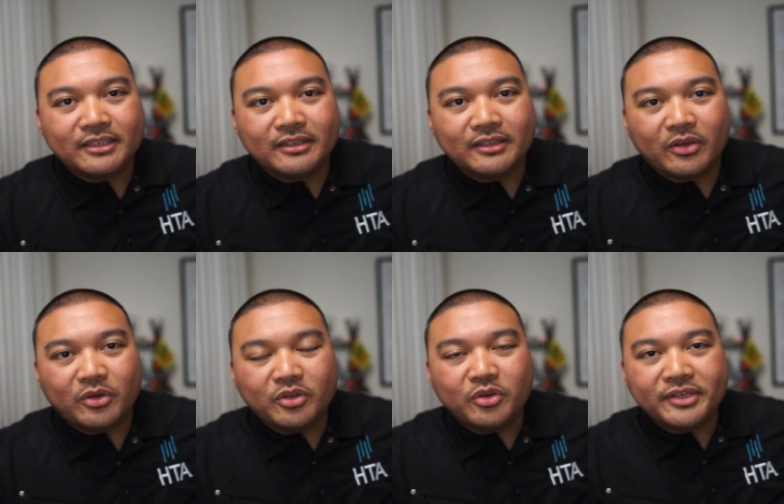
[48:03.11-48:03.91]
they
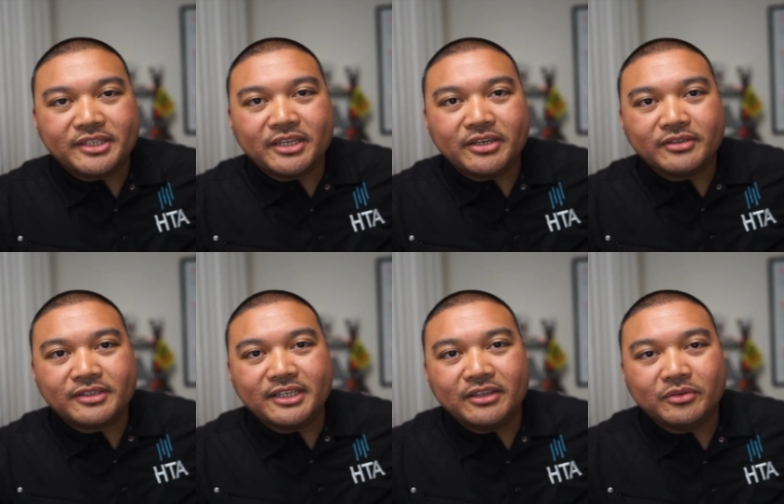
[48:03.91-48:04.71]
you always hear
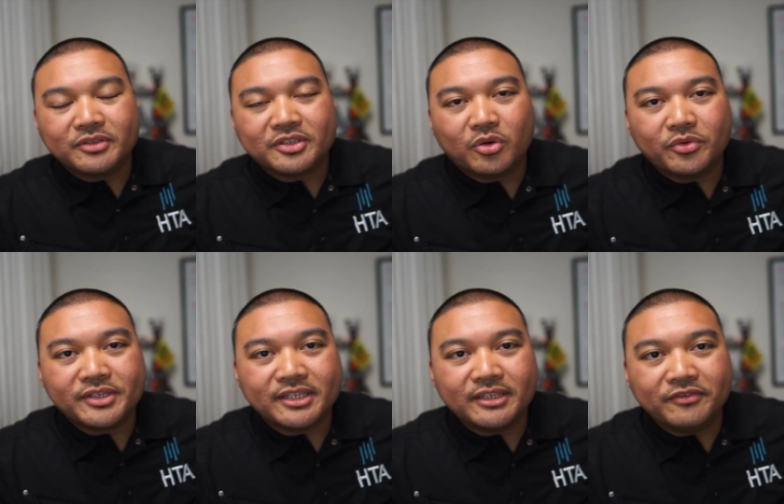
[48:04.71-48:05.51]
see those stories
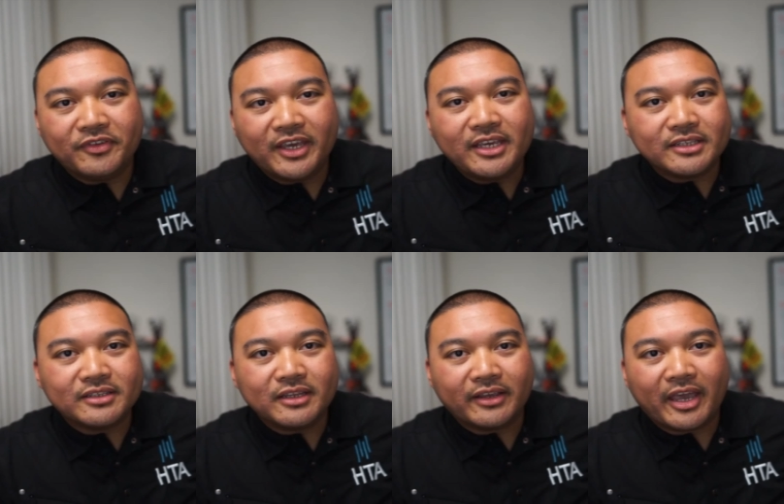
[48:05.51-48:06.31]
in, in Vegas
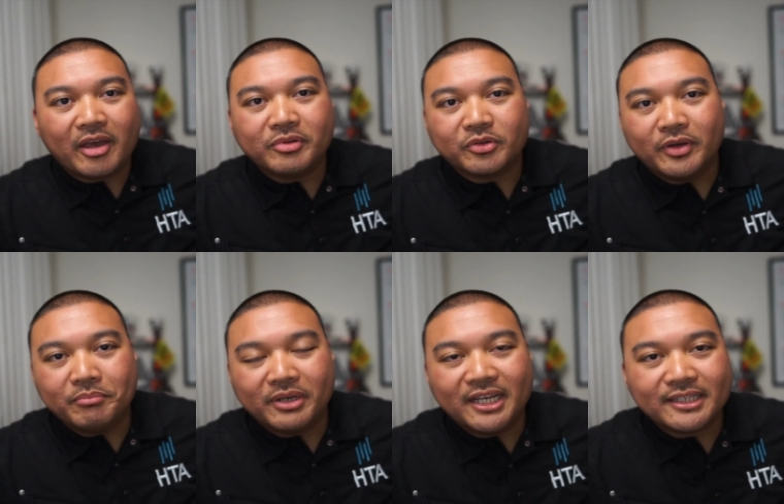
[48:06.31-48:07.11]
that gambler went
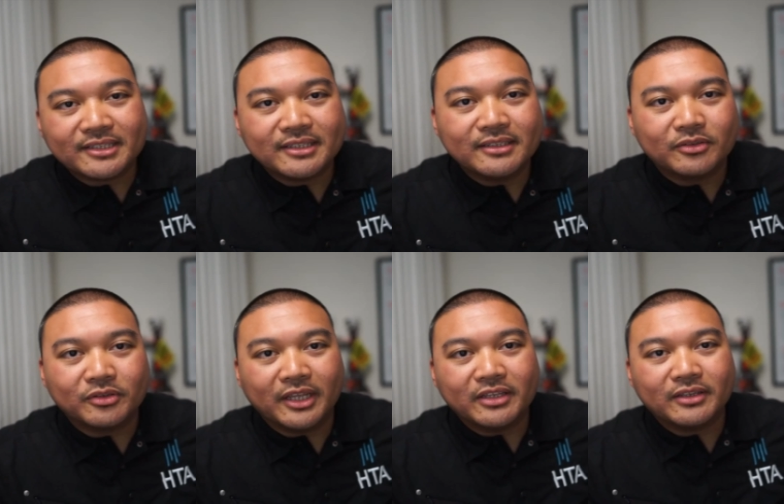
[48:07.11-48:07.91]
bust or
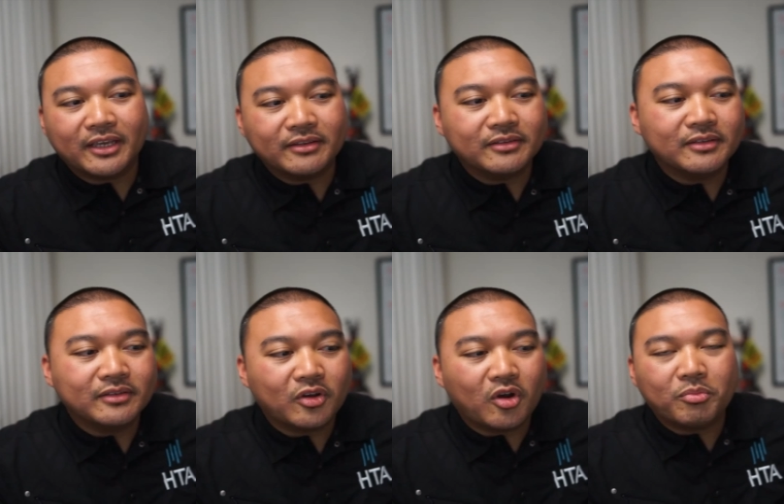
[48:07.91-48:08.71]
that that
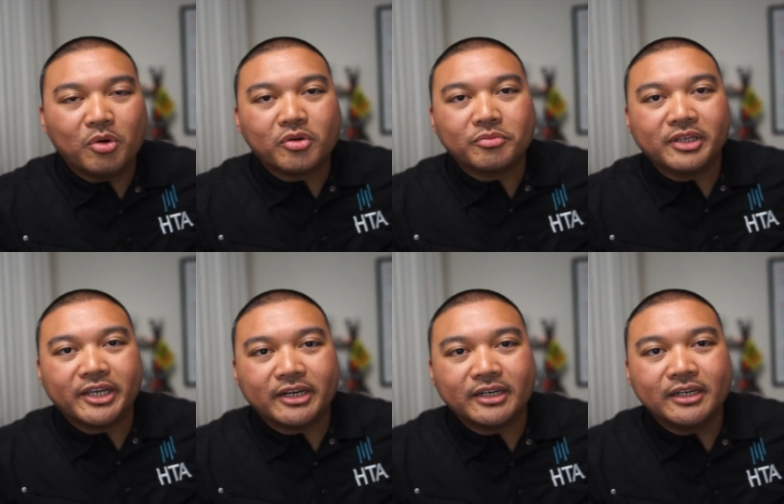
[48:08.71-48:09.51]
poker
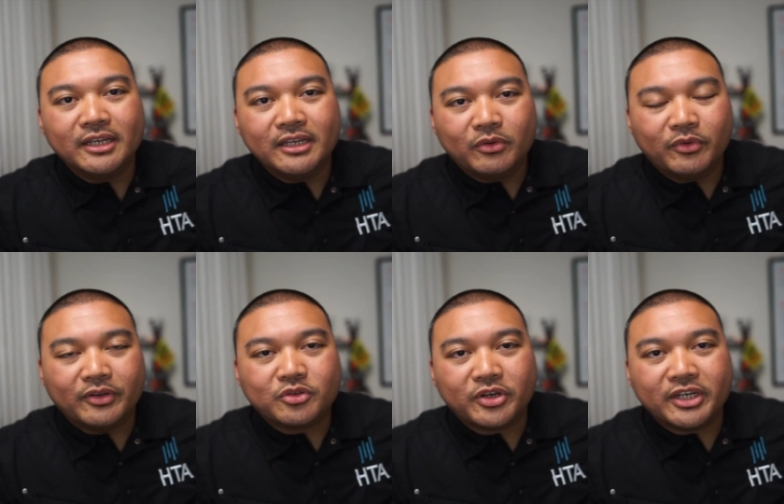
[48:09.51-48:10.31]
player went
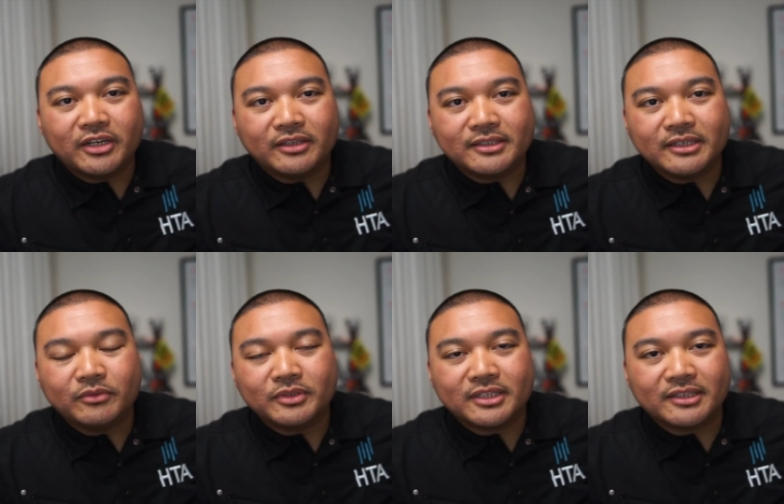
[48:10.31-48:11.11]
traded on tilt
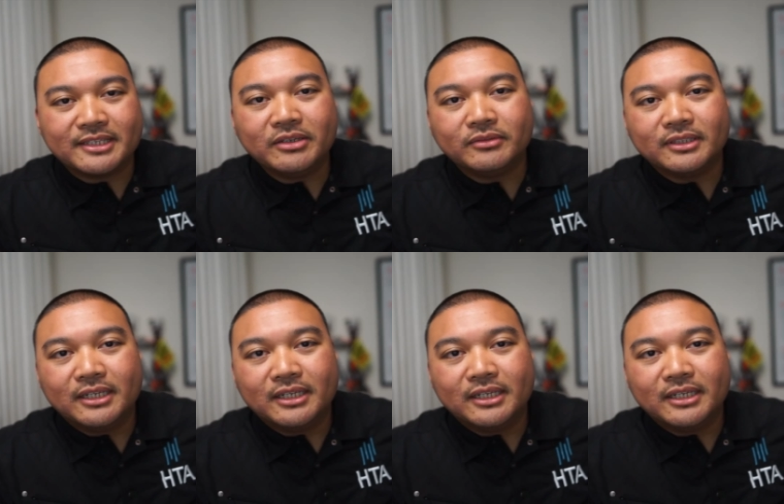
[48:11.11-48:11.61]
was on tilt